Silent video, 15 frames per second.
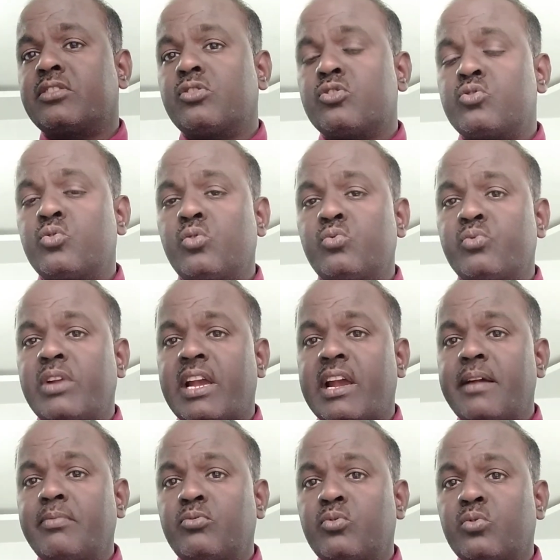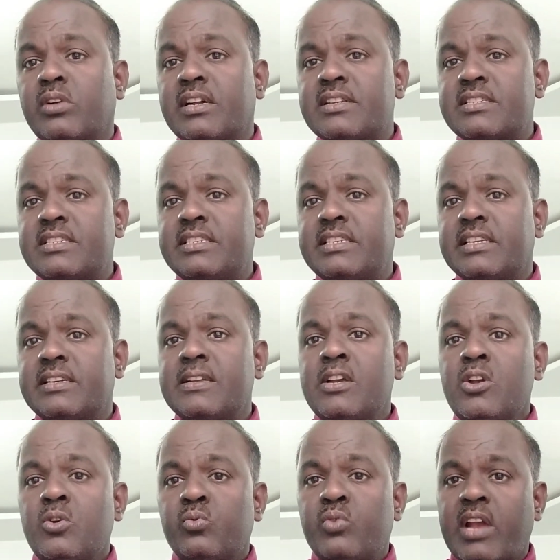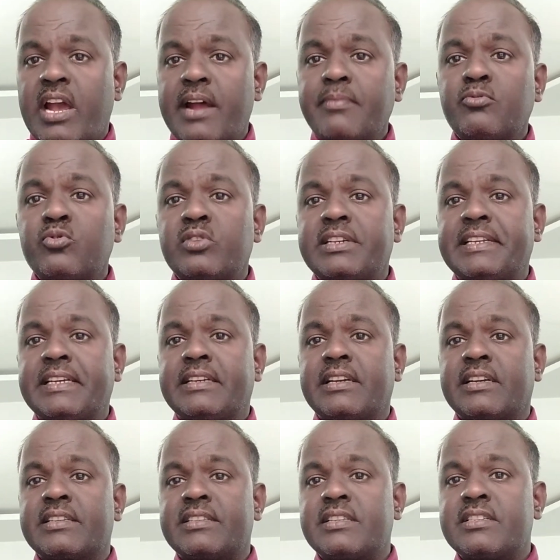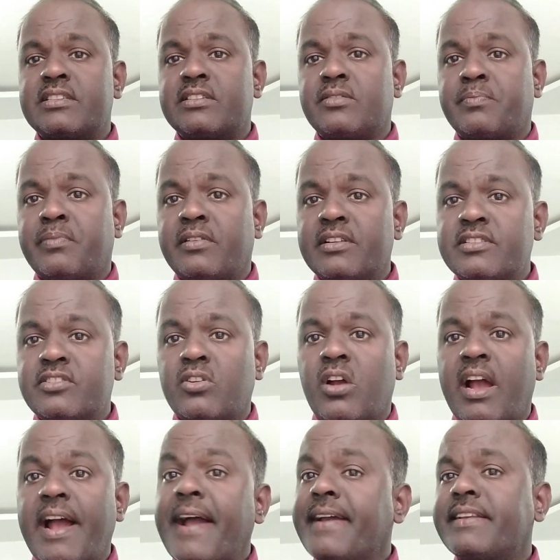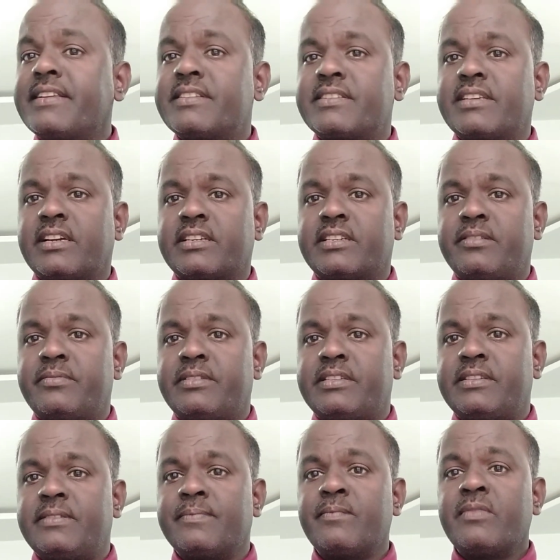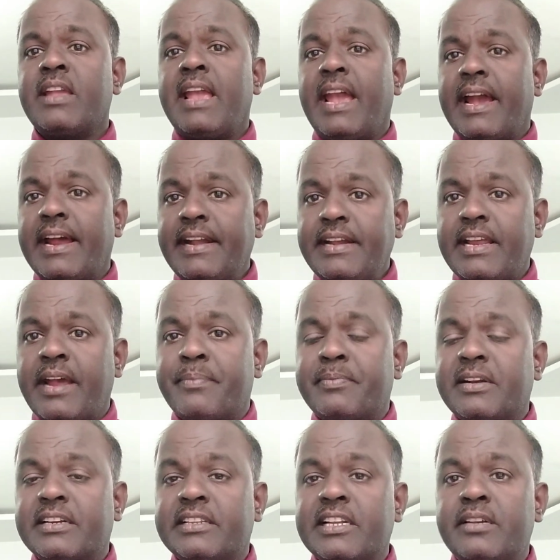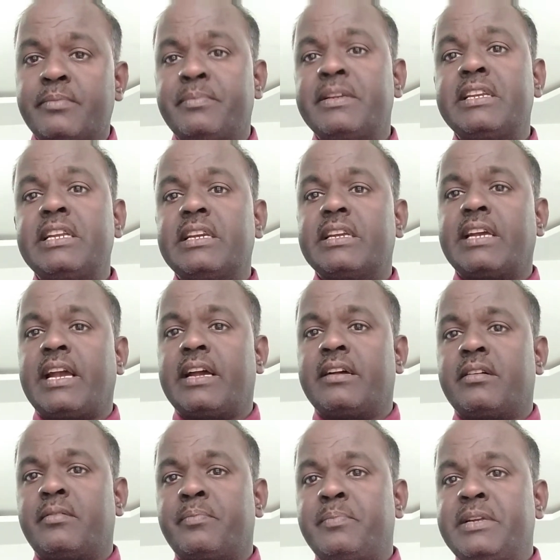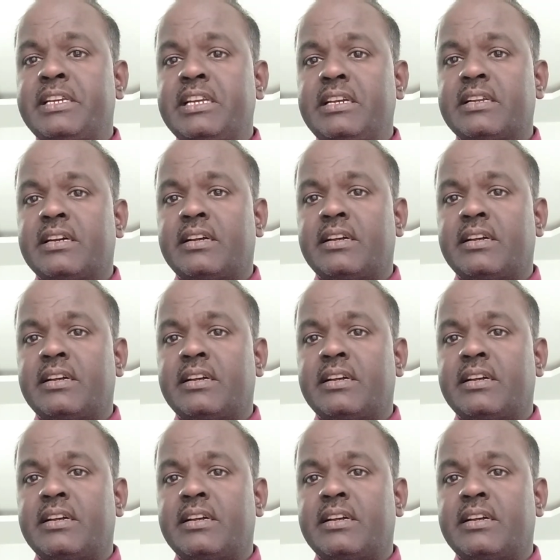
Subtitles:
So we have to consider, we have to take actions first high risk activity, and after that middle